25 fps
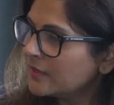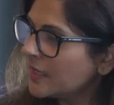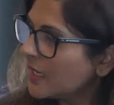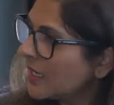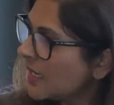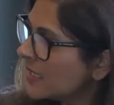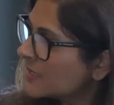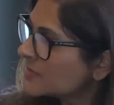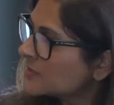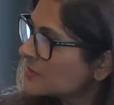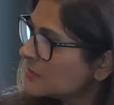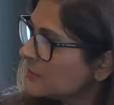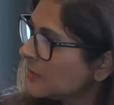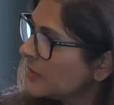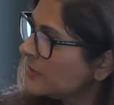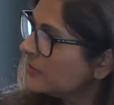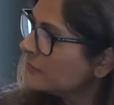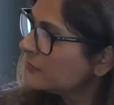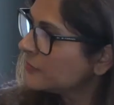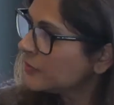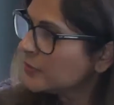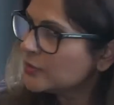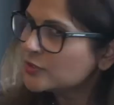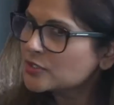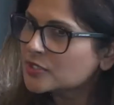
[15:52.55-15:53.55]
that has to be the
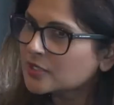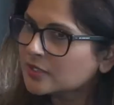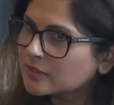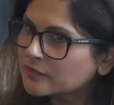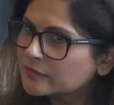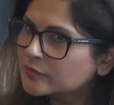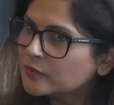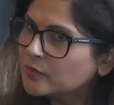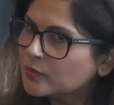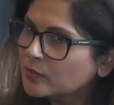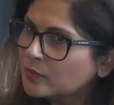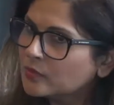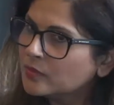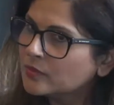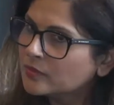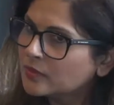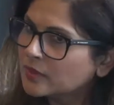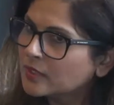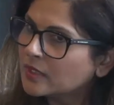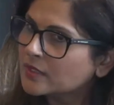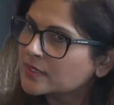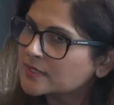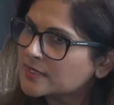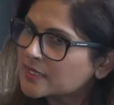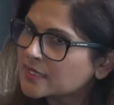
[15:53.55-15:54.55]
future for all
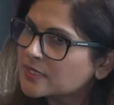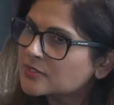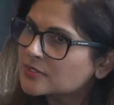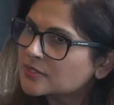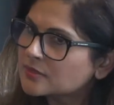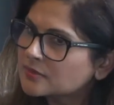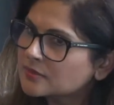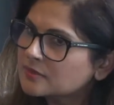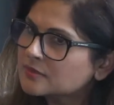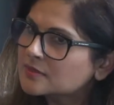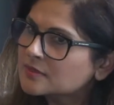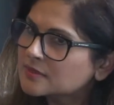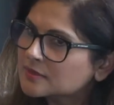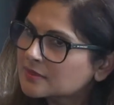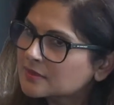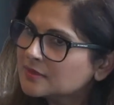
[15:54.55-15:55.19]
organisations.